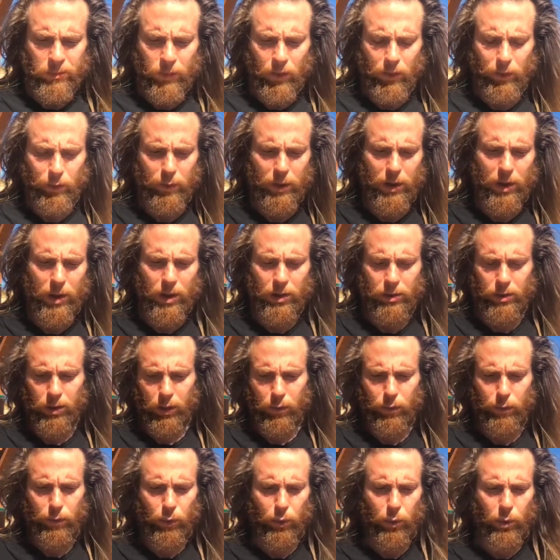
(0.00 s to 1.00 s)
feet as like
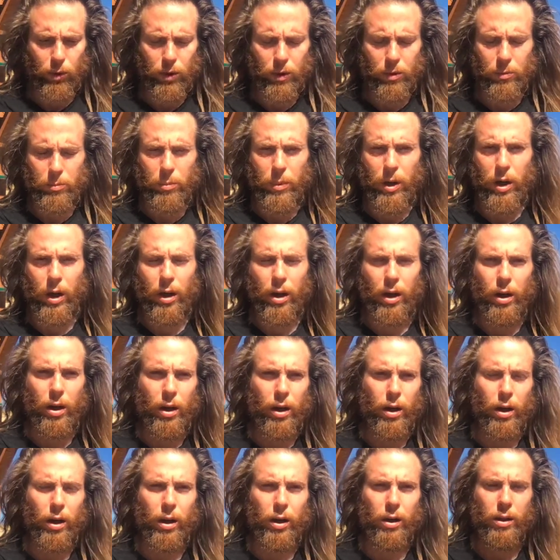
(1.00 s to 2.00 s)
Florida and
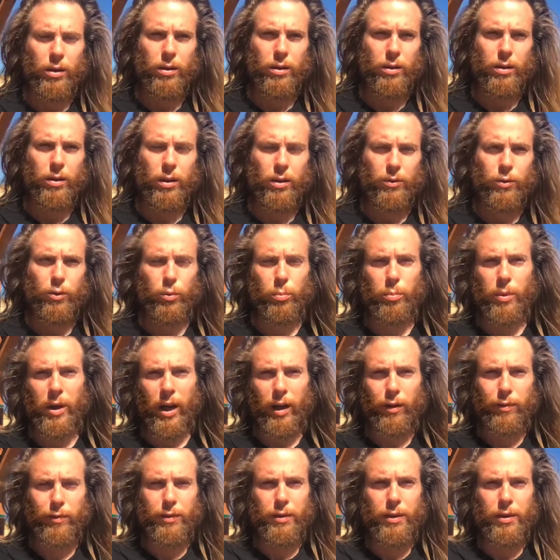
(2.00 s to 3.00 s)
Baja, two back
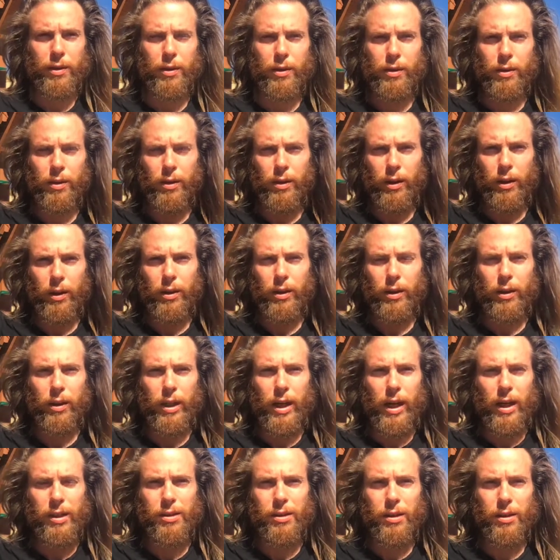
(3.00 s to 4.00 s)
feet in the like
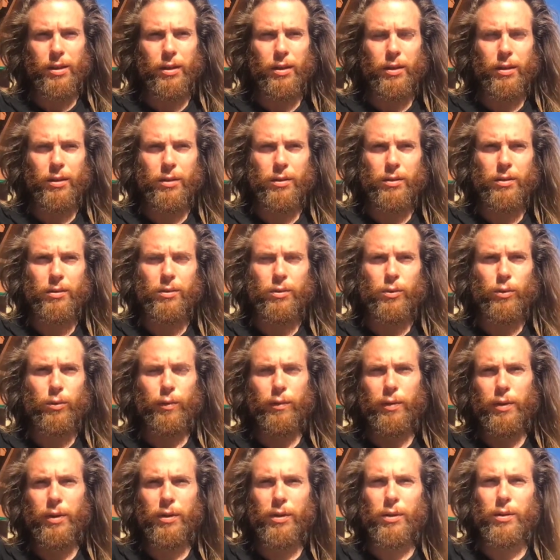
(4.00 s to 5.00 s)
Alaska and
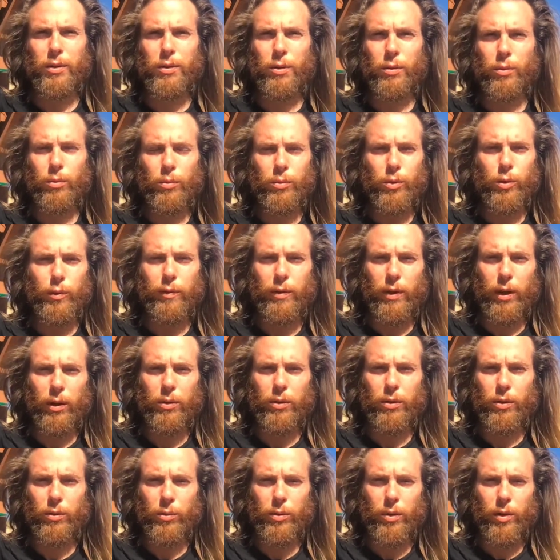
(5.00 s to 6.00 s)
Newfoundland or
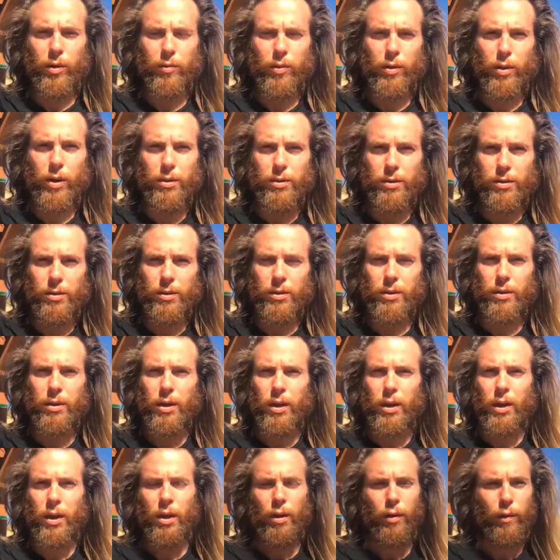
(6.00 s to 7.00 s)
Newfoundland or whatever as the
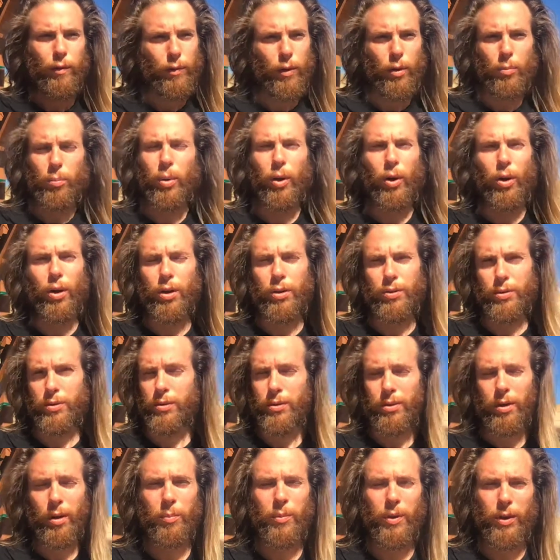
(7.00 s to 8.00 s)
front paws or
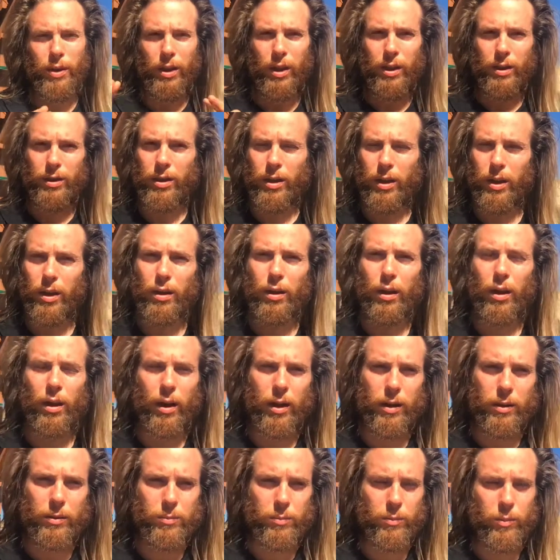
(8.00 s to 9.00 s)
something like that. I
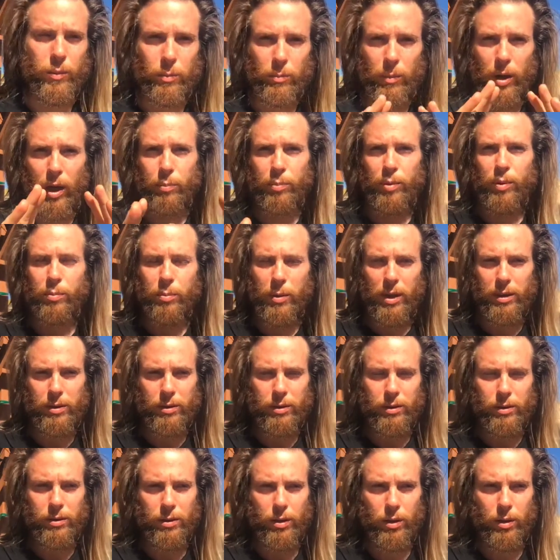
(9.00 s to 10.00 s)
might be messing
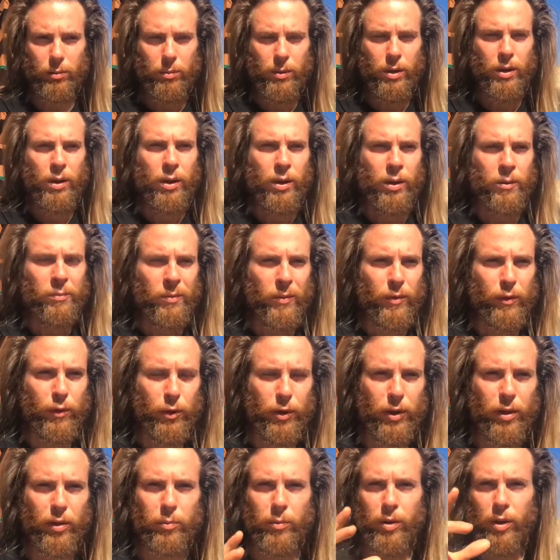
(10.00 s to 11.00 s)
this up.
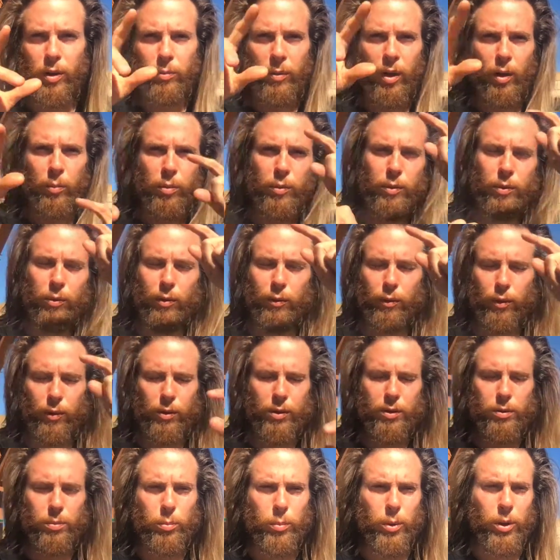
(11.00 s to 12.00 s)
Forgive me, it might be the
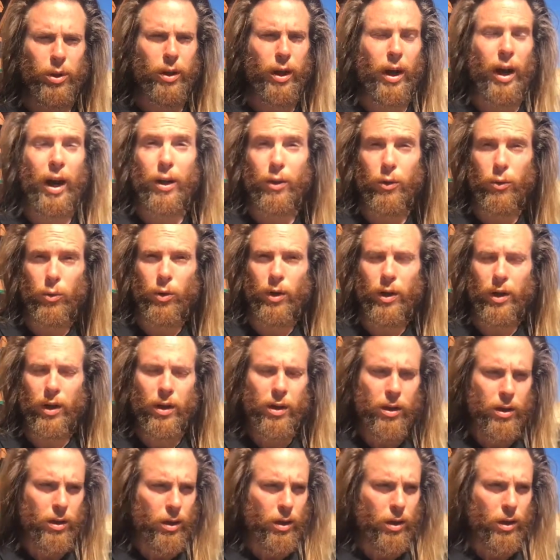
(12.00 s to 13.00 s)
reverse. But either way,
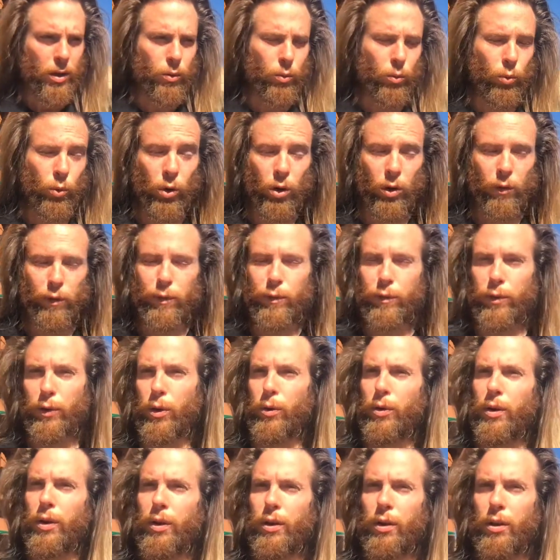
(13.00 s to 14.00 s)
we're
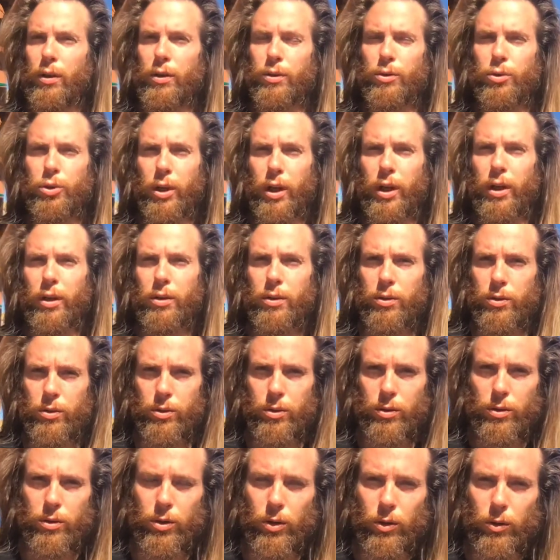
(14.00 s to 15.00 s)
floating on a giant
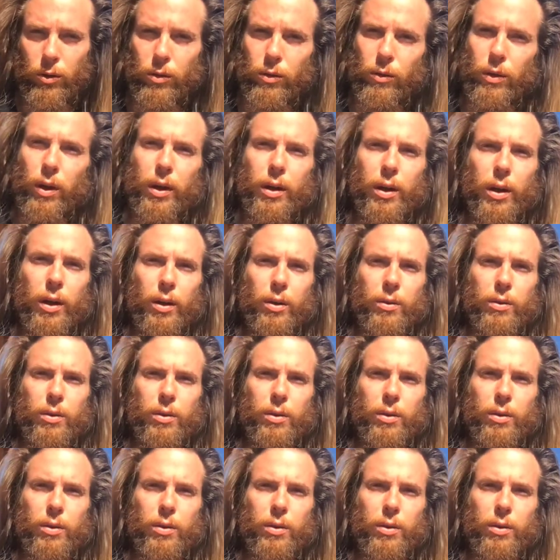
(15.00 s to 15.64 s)
turtle right now.